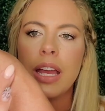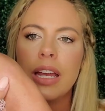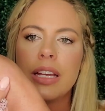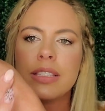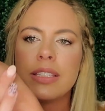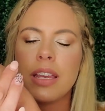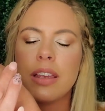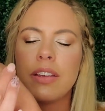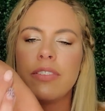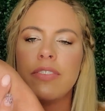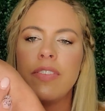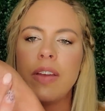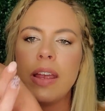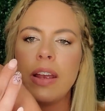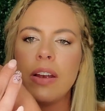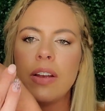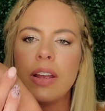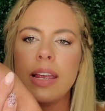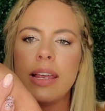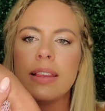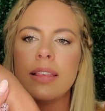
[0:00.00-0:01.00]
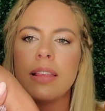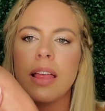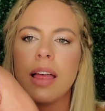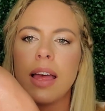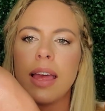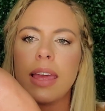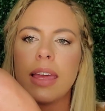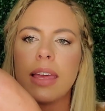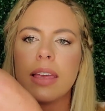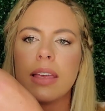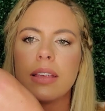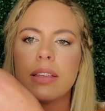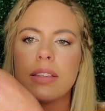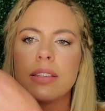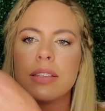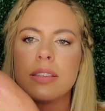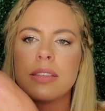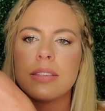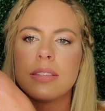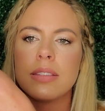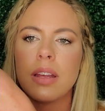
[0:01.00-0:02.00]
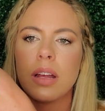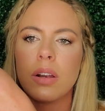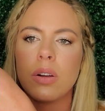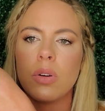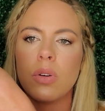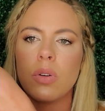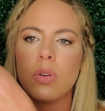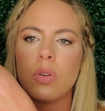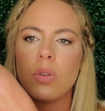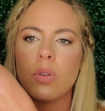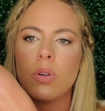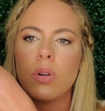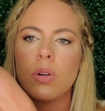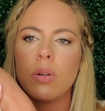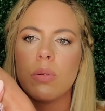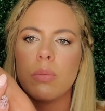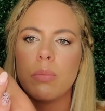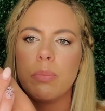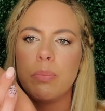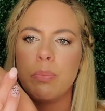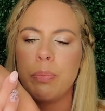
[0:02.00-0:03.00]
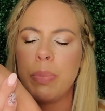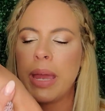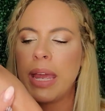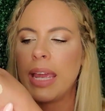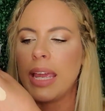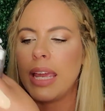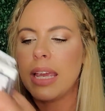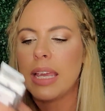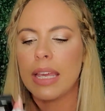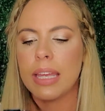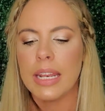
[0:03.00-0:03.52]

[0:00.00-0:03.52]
It's a very like subtle pink.